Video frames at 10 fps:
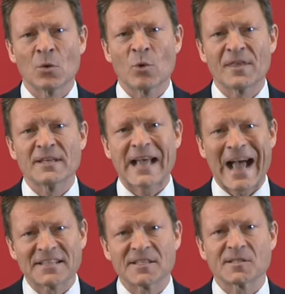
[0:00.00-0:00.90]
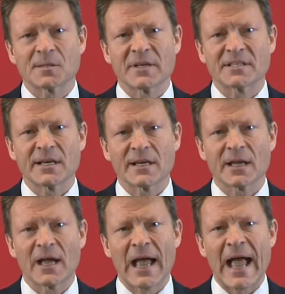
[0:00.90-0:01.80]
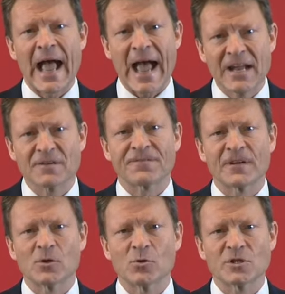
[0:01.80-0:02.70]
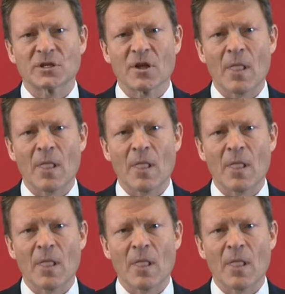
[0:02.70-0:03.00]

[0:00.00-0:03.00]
with these anti-Semitic, hate-filled,